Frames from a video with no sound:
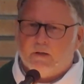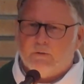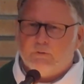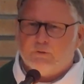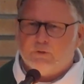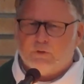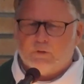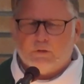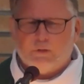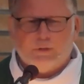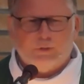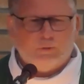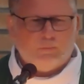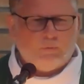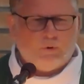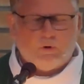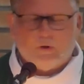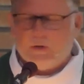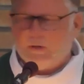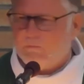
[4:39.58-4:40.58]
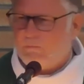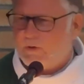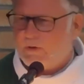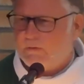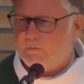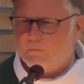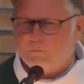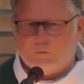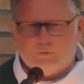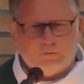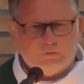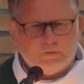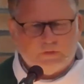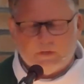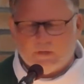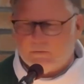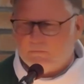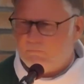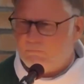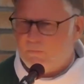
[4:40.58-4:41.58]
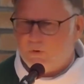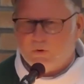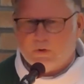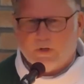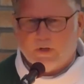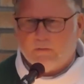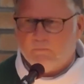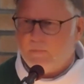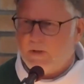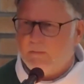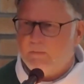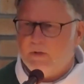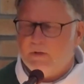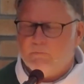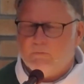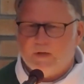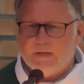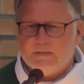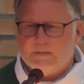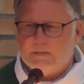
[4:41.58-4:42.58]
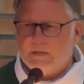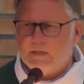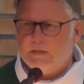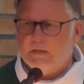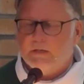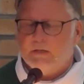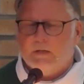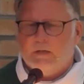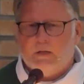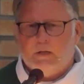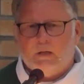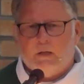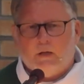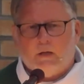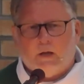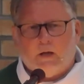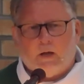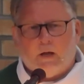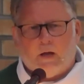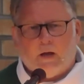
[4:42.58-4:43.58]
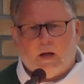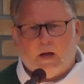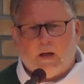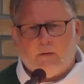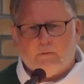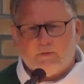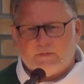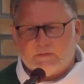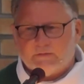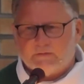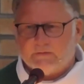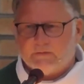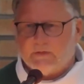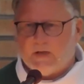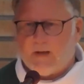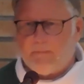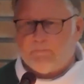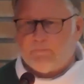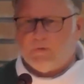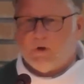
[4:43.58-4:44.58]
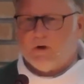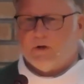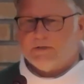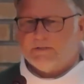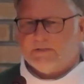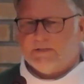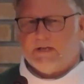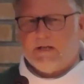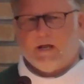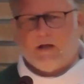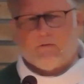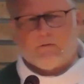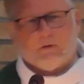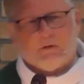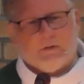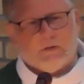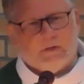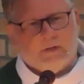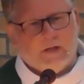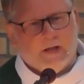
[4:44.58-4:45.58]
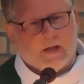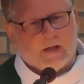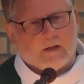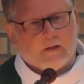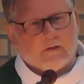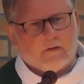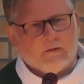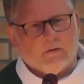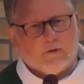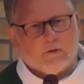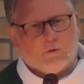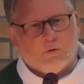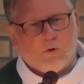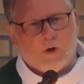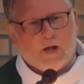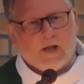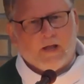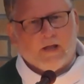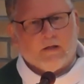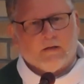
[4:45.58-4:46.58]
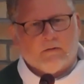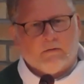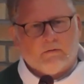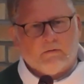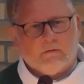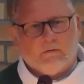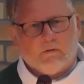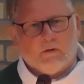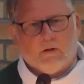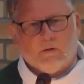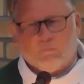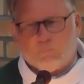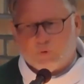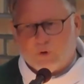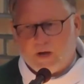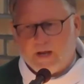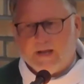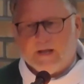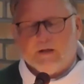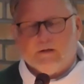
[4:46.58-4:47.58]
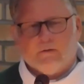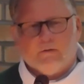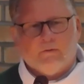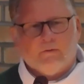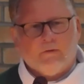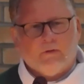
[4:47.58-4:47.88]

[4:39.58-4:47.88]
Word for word: It was early in the morning, one Tuesday morning, maybe Wednesday. I was up, sitting out on the deck in the quiet and praying